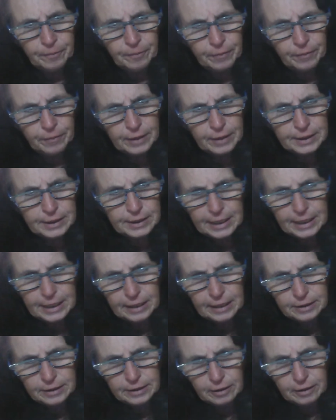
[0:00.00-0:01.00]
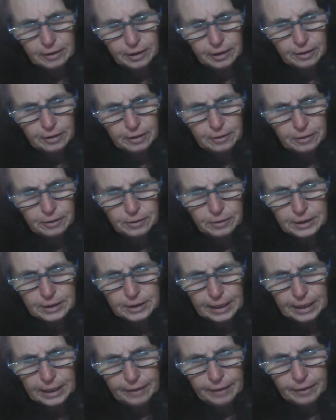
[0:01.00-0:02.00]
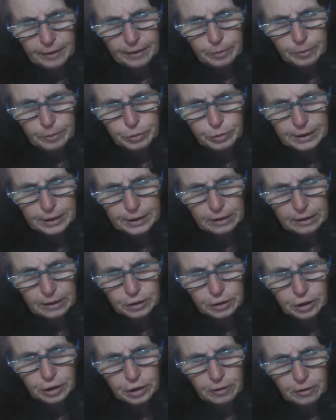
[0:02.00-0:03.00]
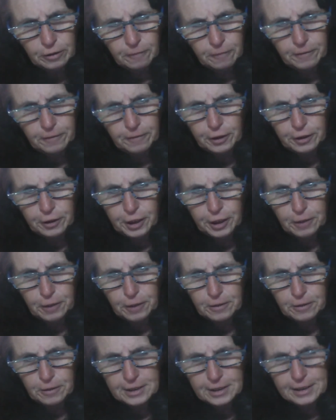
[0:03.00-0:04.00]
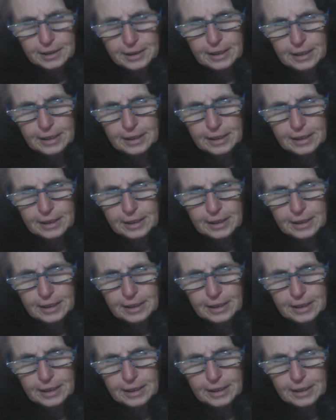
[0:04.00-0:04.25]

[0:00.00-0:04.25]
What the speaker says: The seeds are used in the production of liqueurs.